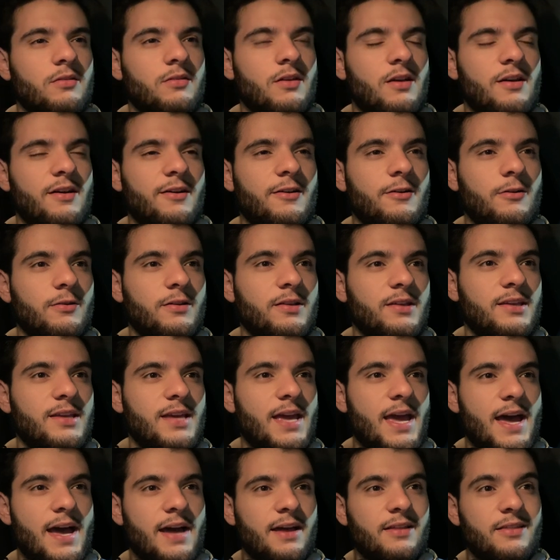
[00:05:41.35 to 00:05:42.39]
So
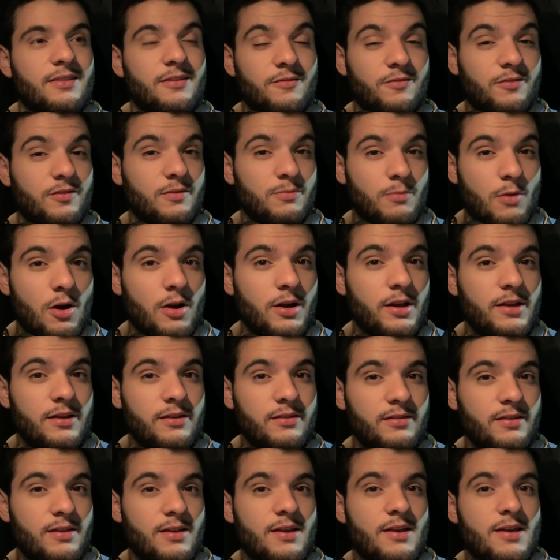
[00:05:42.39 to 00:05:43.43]
yeah,
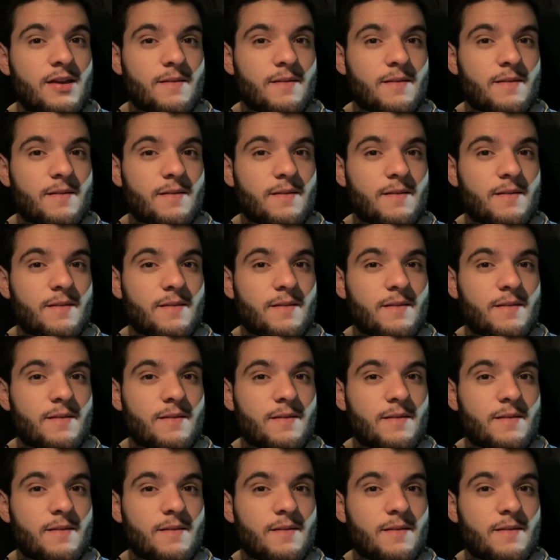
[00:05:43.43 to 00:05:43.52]
Smarties,